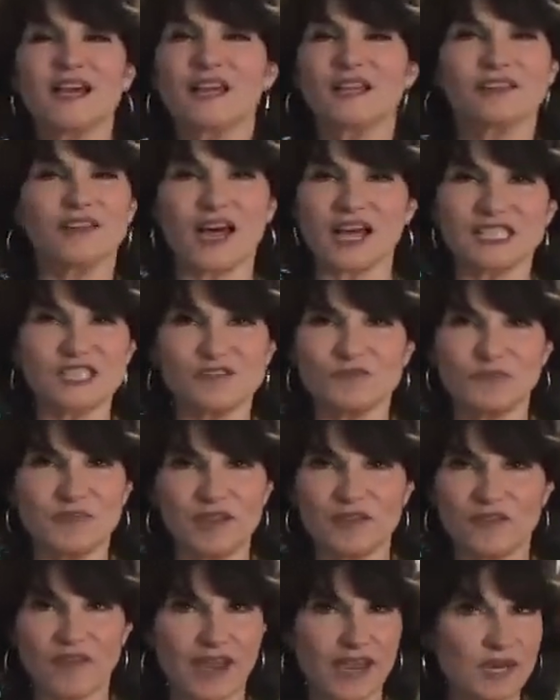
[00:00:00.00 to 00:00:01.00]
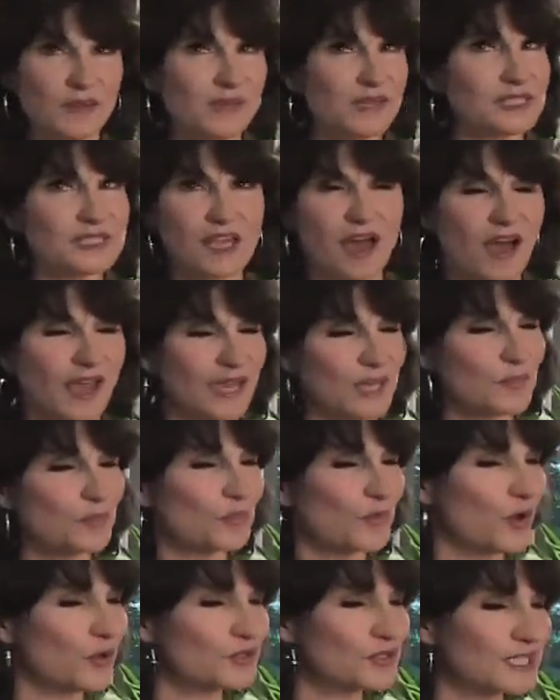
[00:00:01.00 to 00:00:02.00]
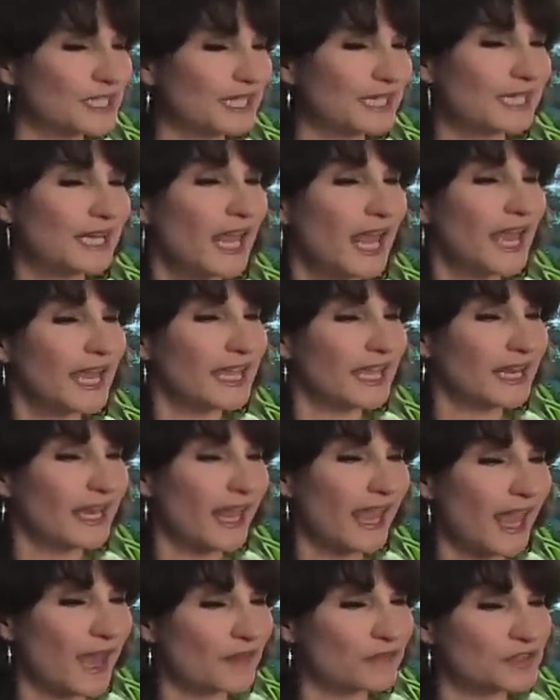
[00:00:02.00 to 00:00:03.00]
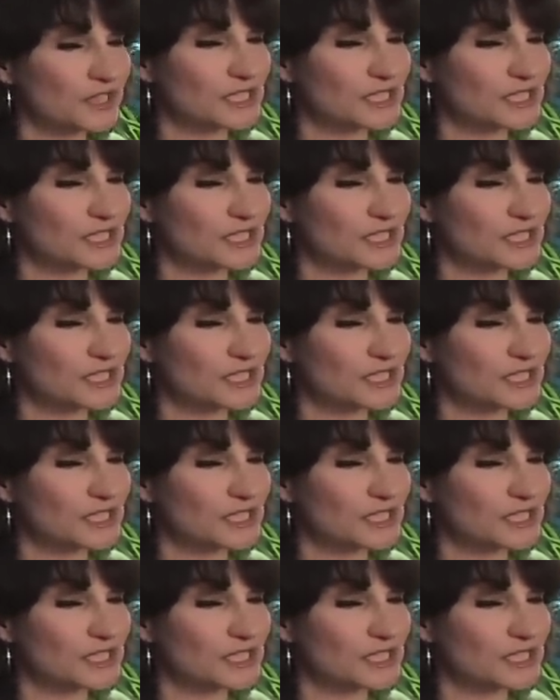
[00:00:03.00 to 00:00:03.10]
lots of B vitamins, high in protein. Can I have the